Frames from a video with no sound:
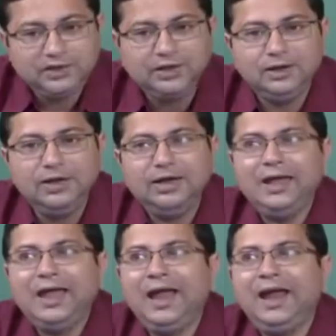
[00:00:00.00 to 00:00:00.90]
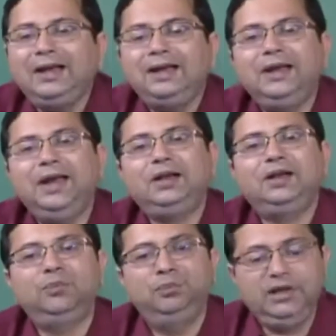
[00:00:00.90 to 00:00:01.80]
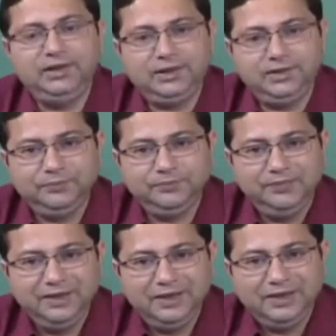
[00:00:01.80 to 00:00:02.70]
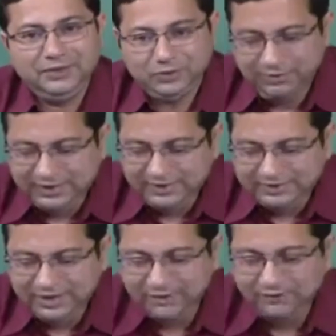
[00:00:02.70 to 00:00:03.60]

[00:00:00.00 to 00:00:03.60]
proceed and get completed. So, by the